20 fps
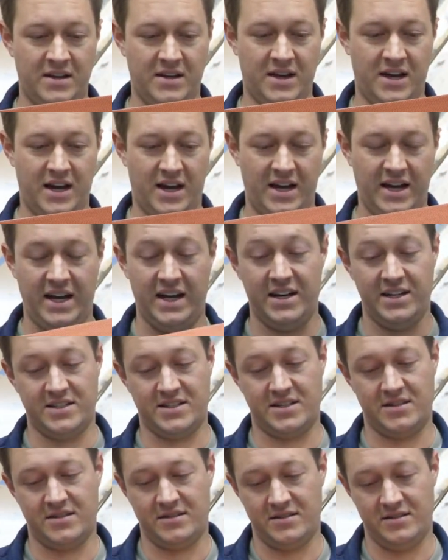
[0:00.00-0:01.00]
And
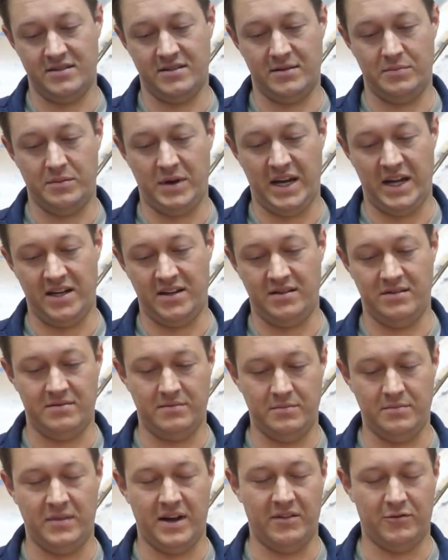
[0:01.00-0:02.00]
it's main,
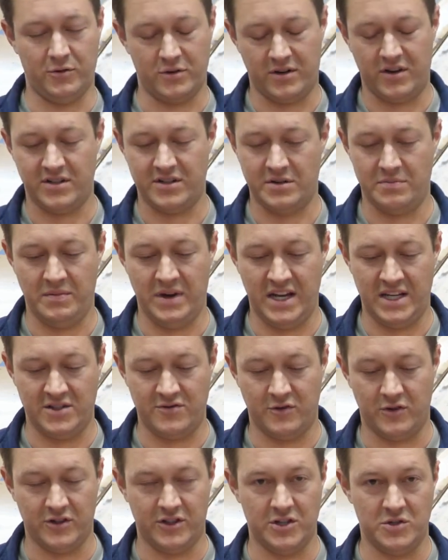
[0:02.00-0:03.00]
everyone calls it mains
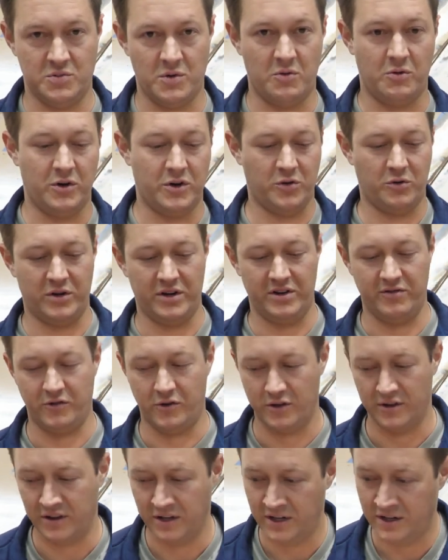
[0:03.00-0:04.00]
voltage, but 120
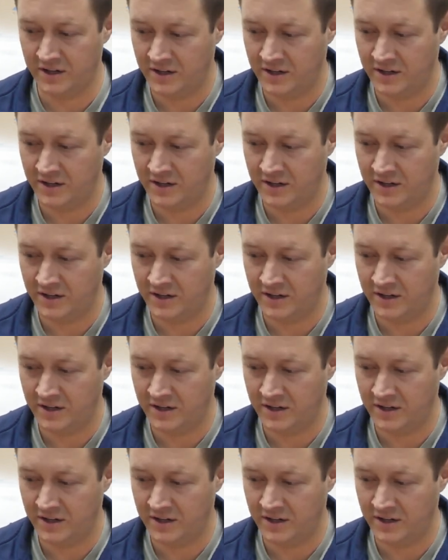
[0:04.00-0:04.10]
volt.